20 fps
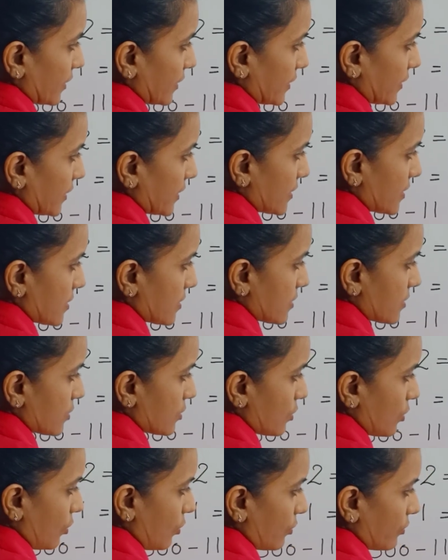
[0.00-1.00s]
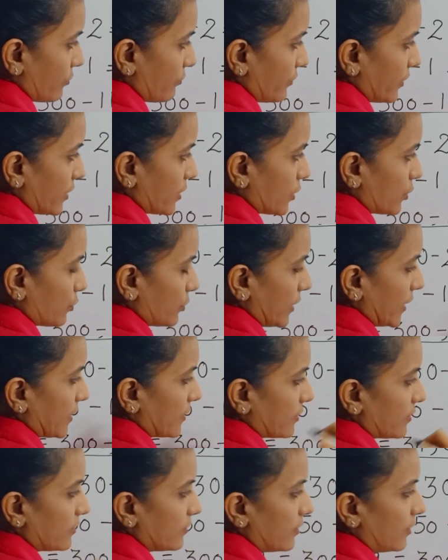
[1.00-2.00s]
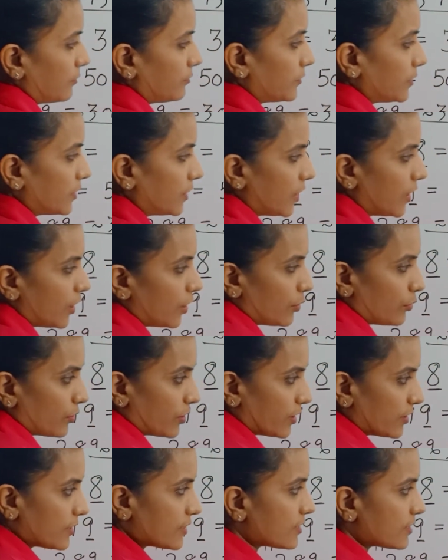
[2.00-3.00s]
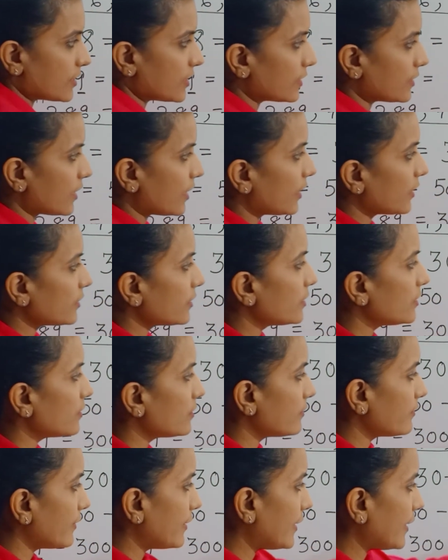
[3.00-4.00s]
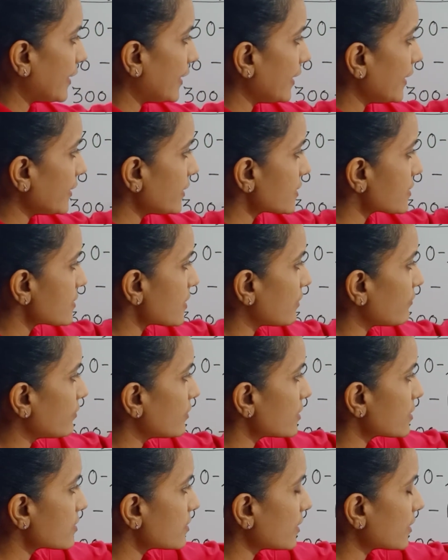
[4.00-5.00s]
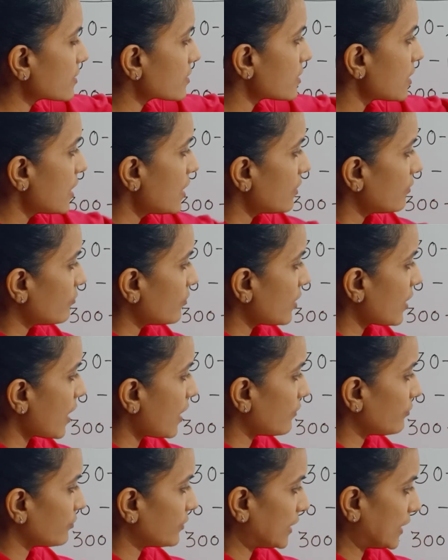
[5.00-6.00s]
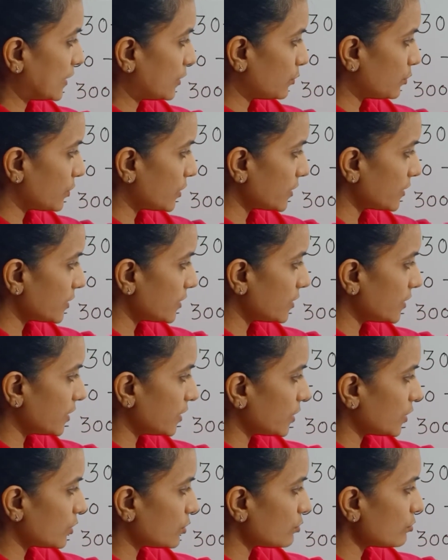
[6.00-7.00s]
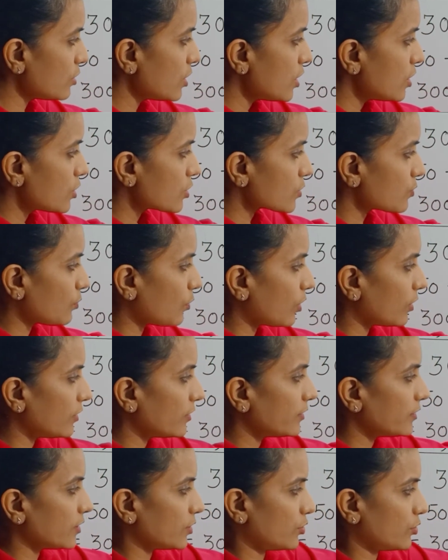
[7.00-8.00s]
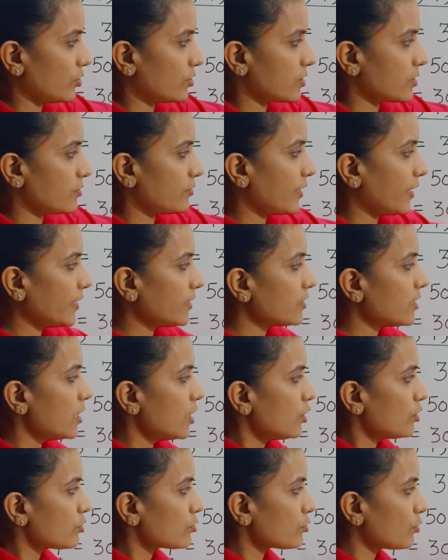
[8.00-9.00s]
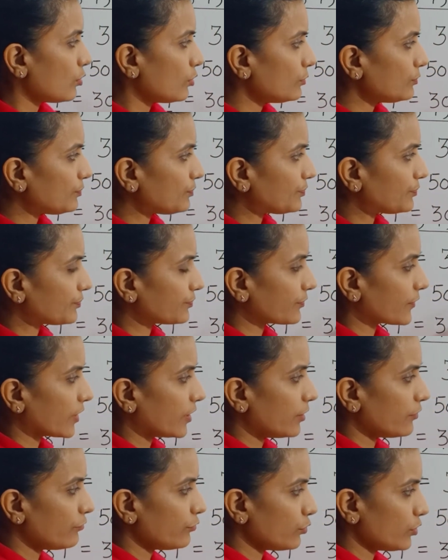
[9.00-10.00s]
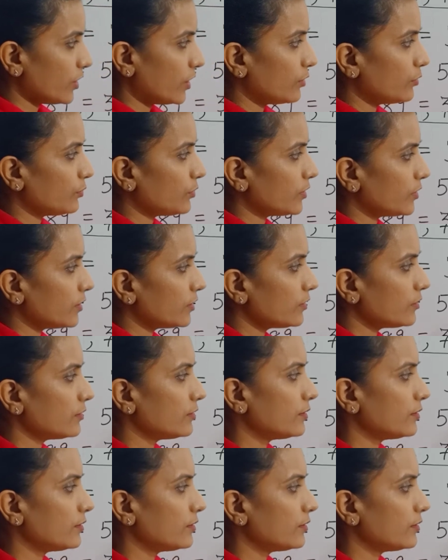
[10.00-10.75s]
this is your vinculated number. You can see that here 8, 7, 6 we have converted into smaller digits, right? So if you convert